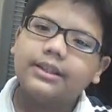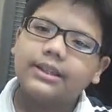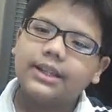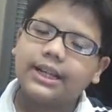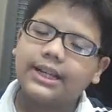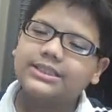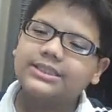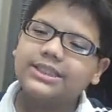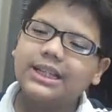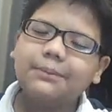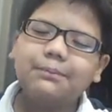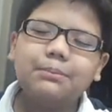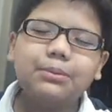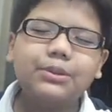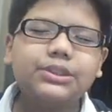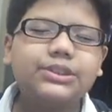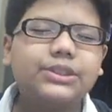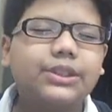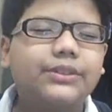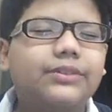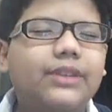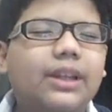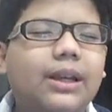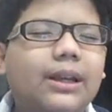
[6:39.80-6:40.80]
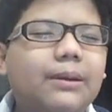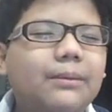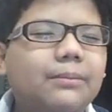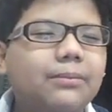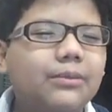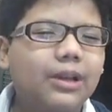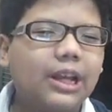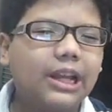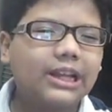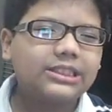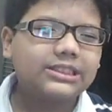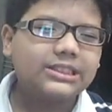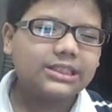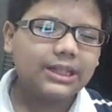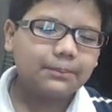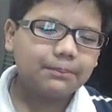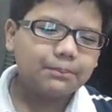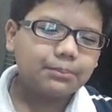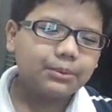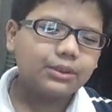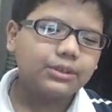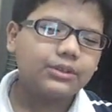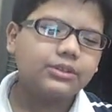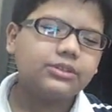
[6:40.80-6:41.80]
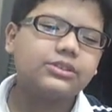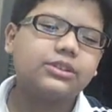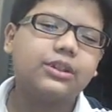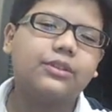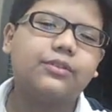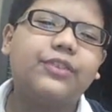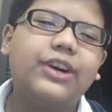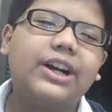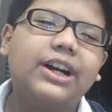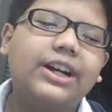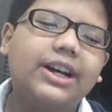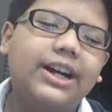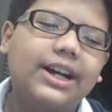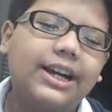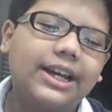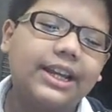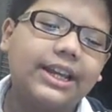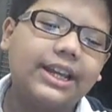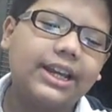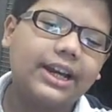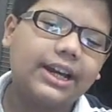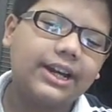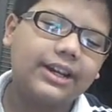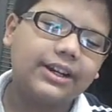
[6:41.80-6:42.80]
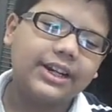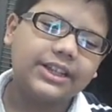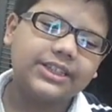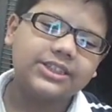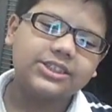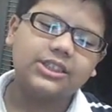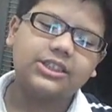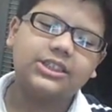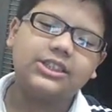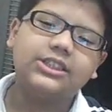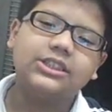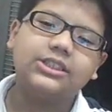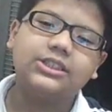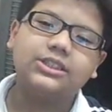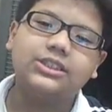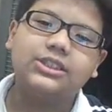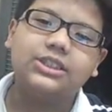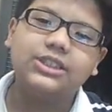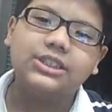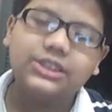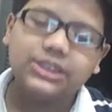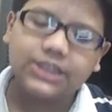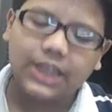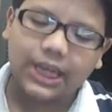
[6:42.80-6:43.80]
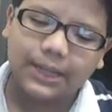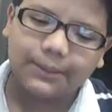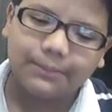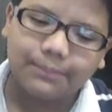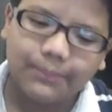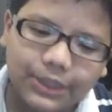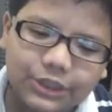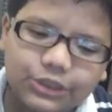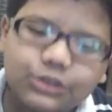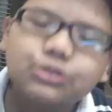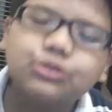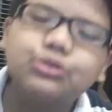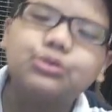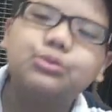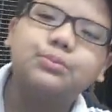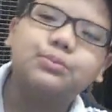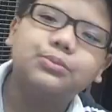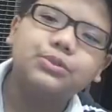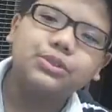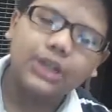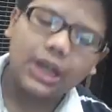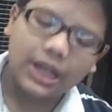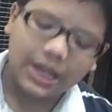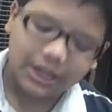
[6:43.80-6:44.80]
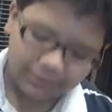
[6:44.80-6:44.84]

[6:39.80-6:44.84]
The examples of fungi are actually yeast and mushrooms.